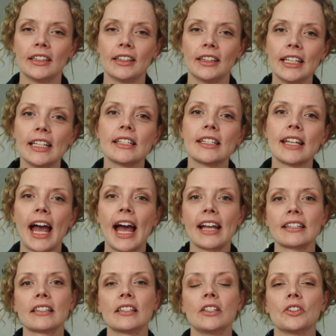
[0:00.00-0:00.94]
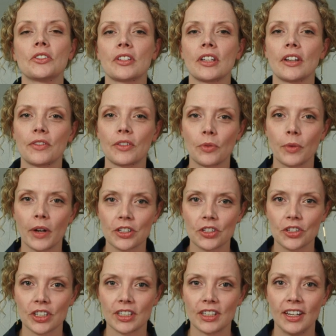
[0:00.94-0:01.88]
leads to asking yourself the
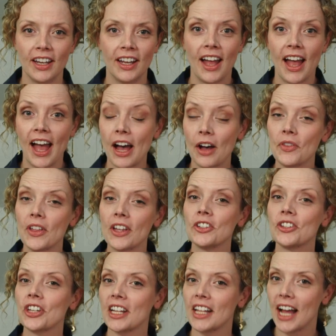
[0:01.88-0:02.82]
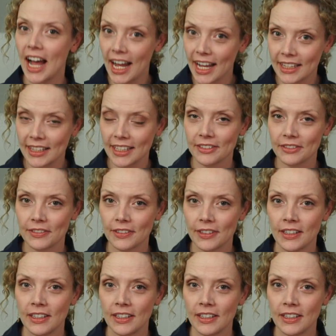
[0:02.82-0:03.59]
question, how then shall I live?